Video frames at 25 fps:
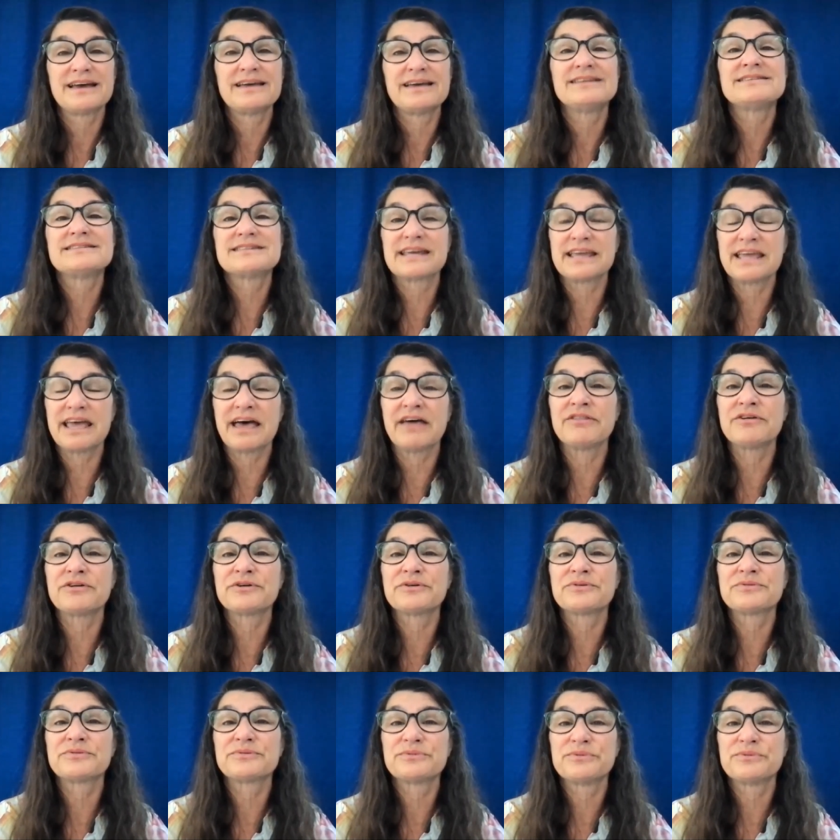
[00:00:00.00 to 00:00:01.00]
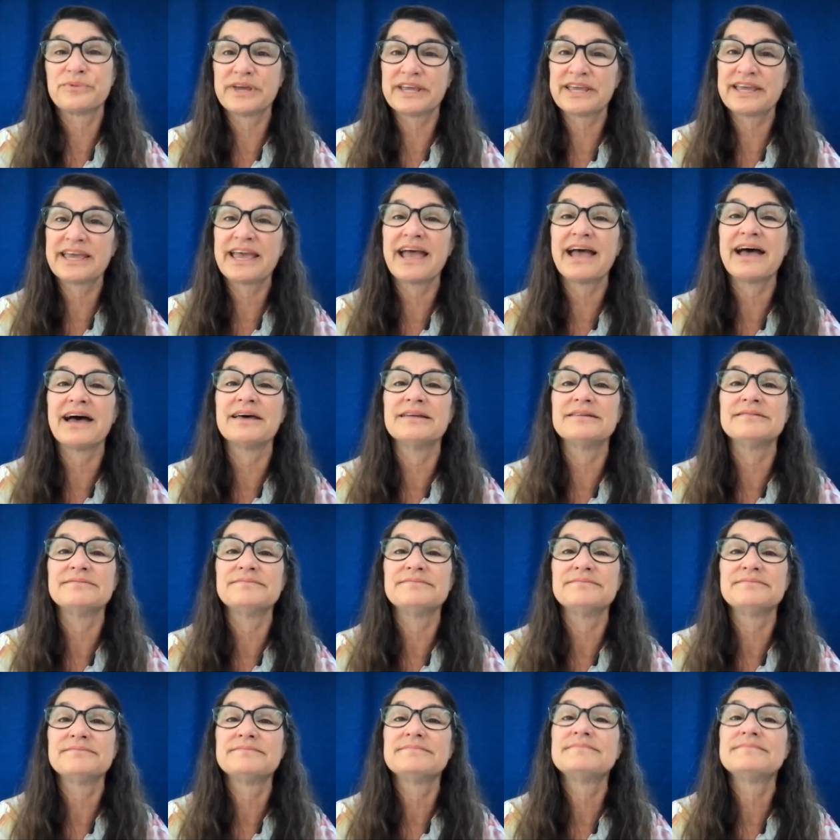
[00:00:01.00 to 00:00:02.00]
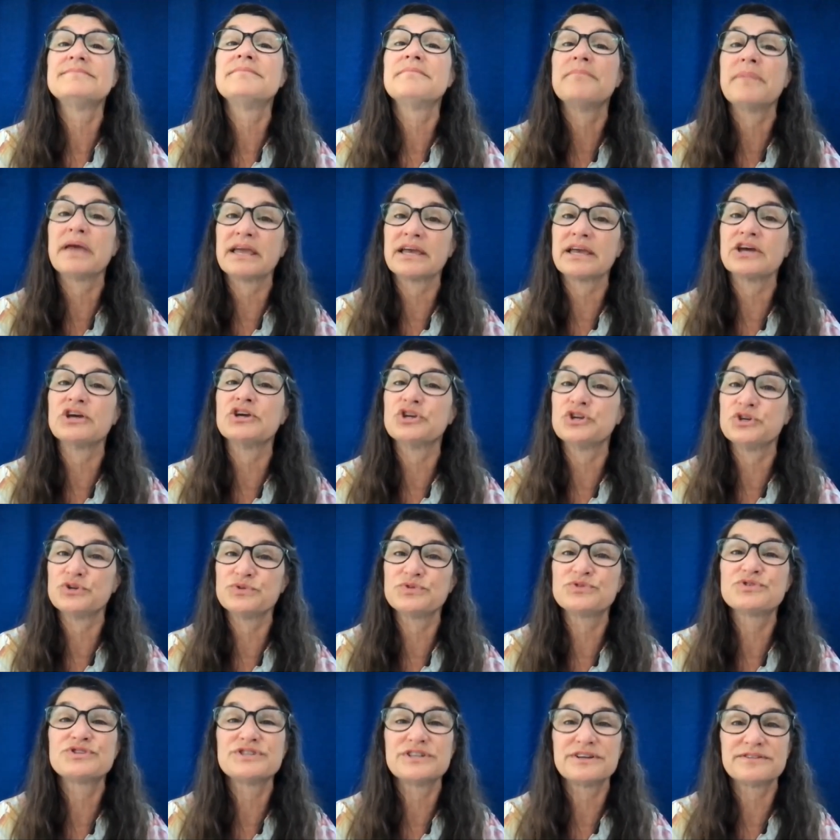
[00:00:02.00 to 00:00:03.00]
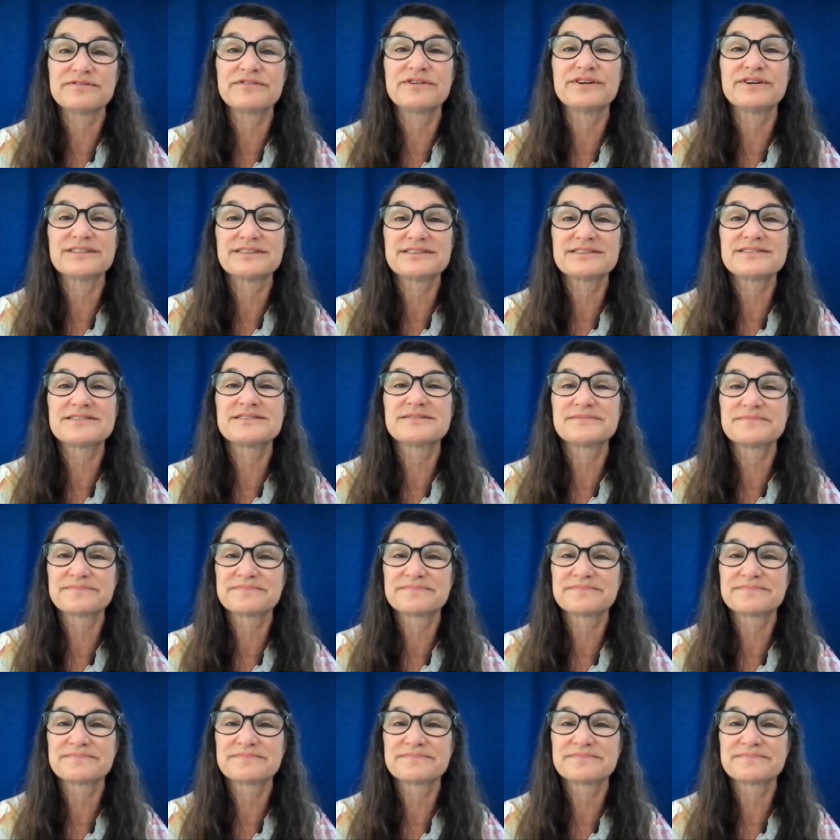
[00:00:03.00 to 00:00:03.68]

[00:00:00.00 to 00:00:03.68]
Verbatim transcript: Together, we can make a huge difference.